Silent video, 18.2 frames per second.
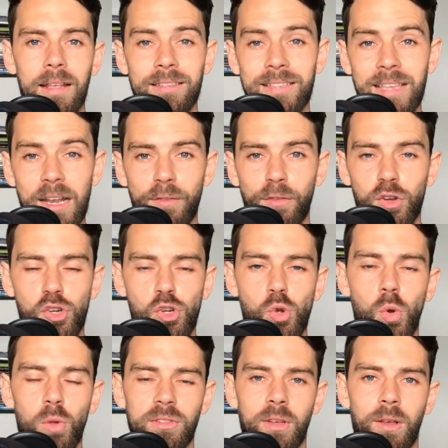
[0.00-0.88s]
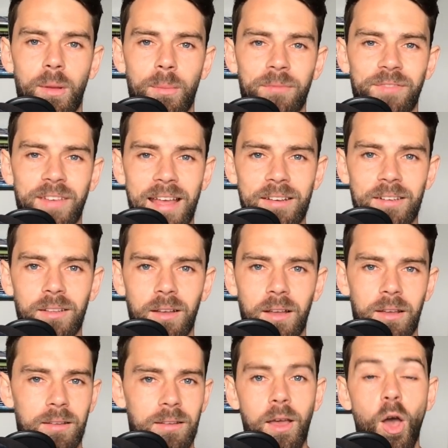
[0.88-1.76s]
instead of a short-term fad
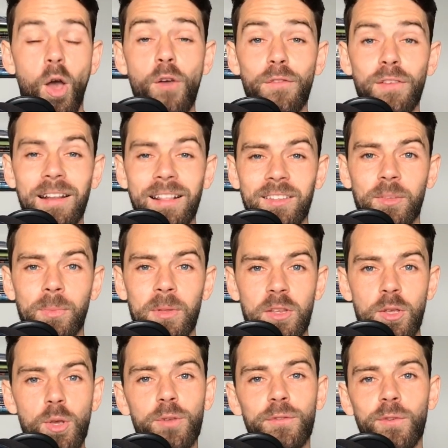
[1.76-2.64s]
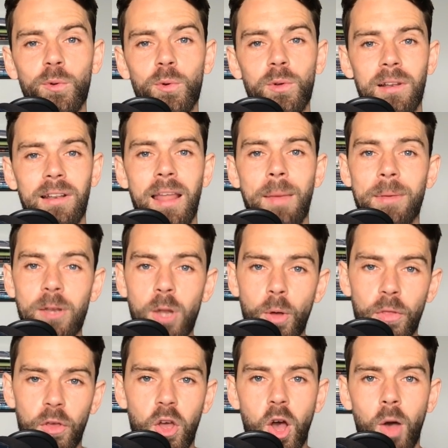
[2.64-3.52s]
diet. Hopefully this has been useful. Let me know
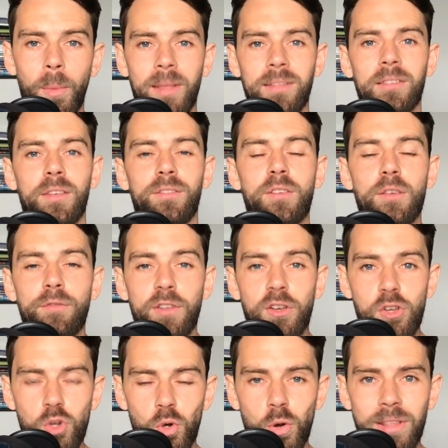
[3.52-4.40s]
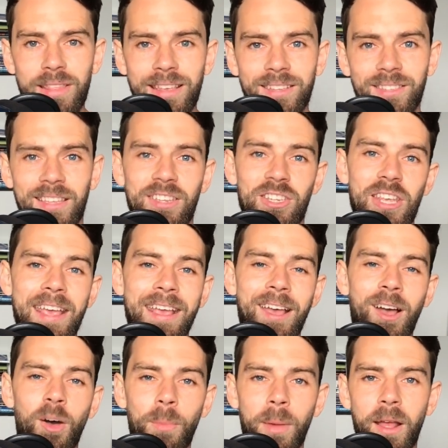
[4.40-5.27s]
in the comments if you've enjoyed this.
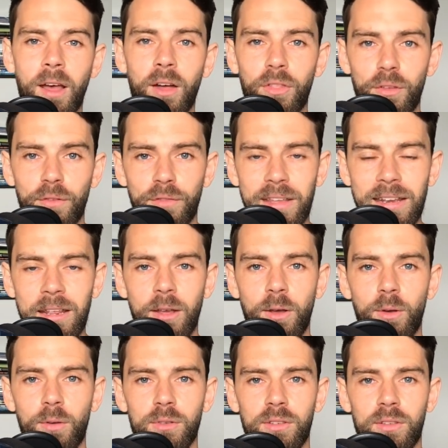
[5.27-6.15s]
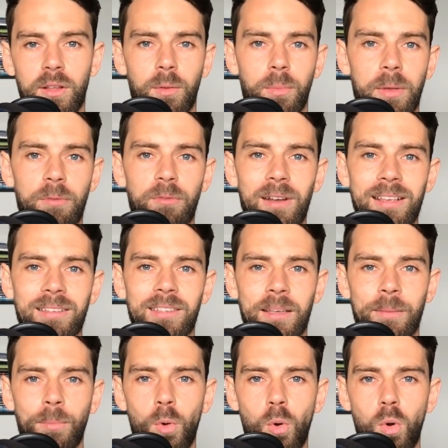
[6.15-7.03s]
Check out my other videos. I'll be
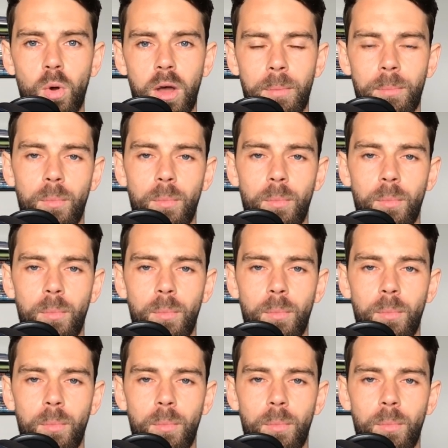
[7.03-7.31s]
releasing more and